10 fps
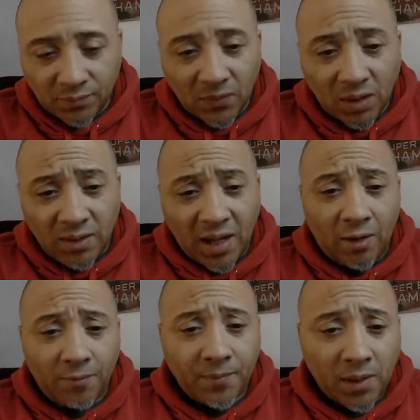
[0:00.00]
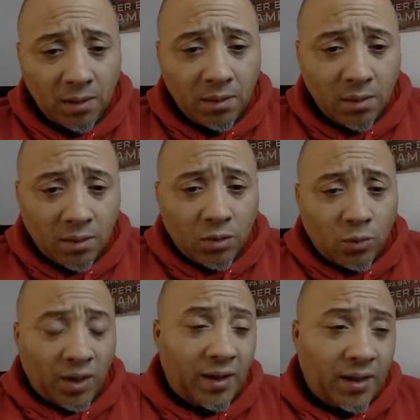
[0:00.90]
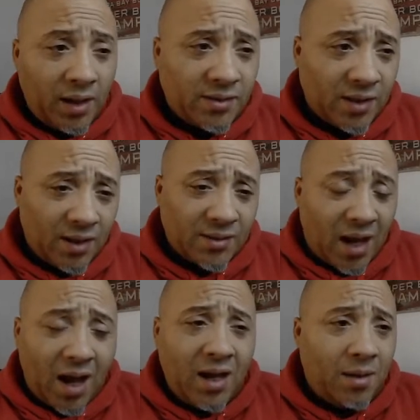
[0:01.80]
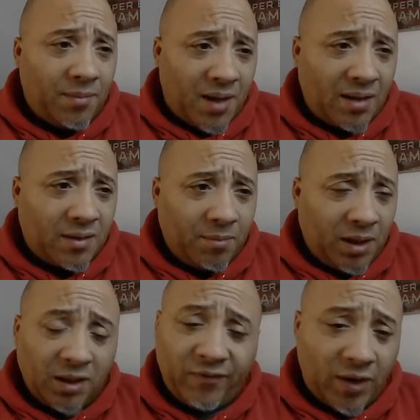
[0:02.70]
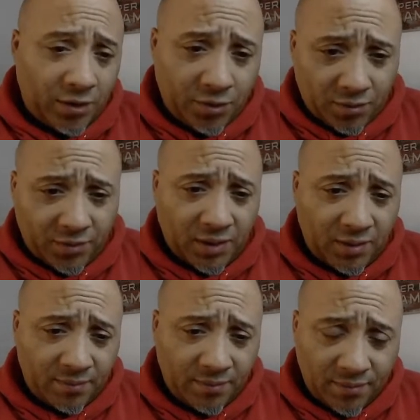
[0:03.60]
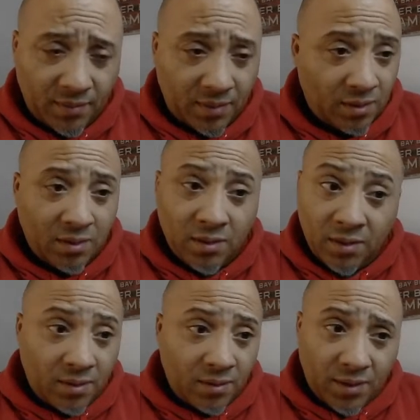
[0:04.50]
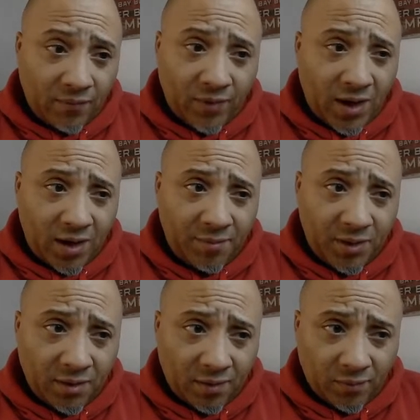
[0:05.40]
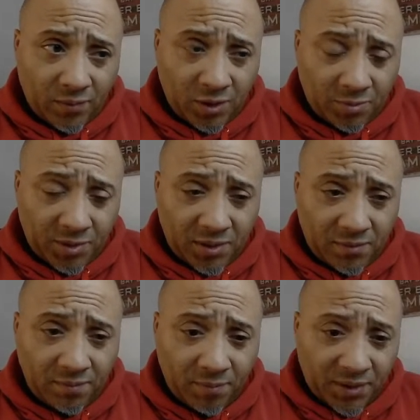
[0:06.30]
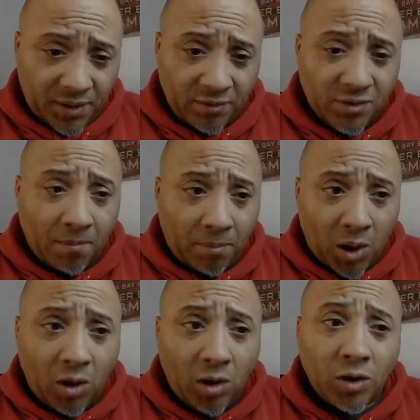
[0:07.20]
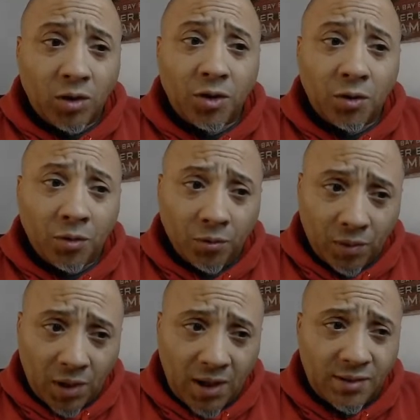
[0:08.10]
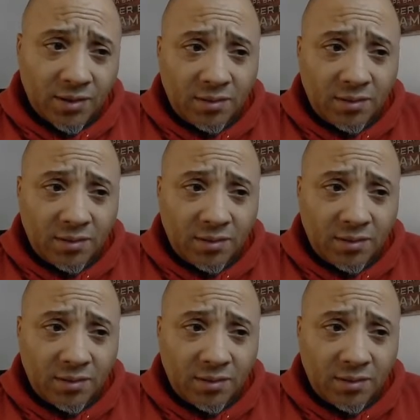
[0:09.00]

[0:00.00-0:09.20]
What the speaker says: Now, what I can say is I am not the biggest fan of urethane. Never have been, never will be. But there's a ball on the horizon